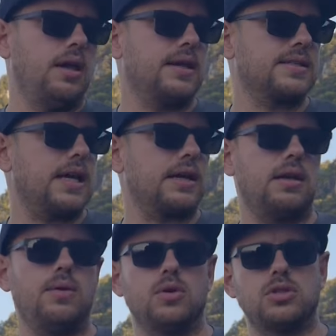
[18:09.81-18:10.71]

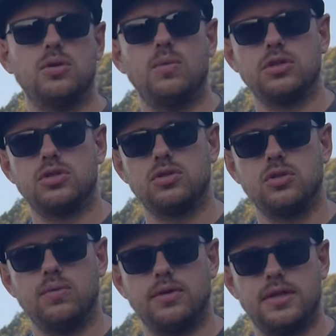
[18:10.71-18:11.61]
exactly what you want to
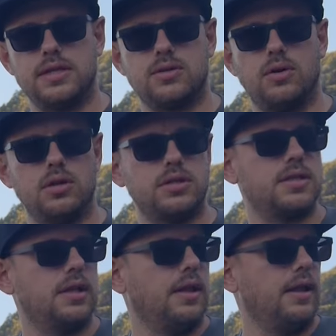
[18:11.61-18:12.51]
do with this rod.
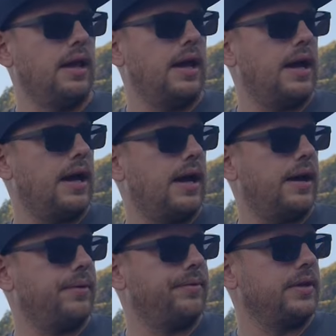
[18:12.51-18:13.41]

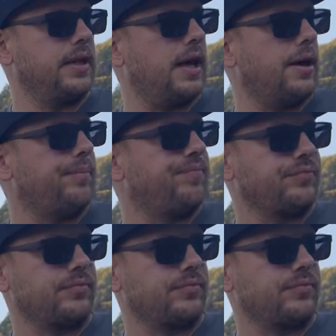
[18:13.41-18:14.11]
And yeah,